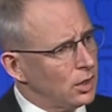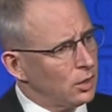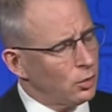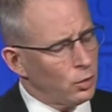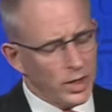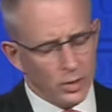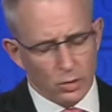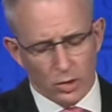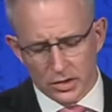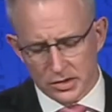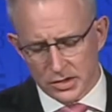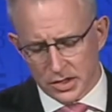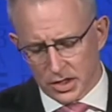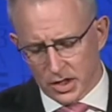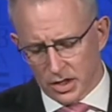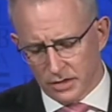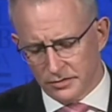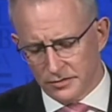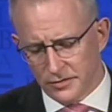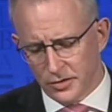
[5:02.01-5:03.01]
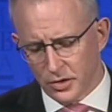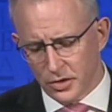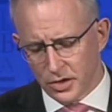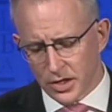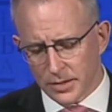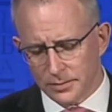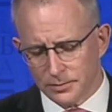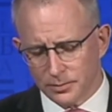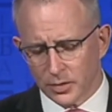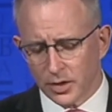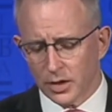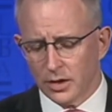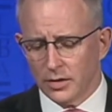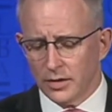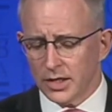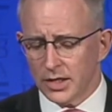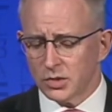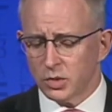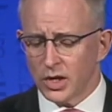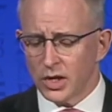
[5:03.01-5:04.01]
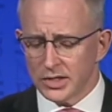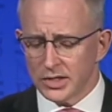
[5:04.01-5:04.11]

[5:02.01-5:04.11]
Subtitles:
We want to go further. That's why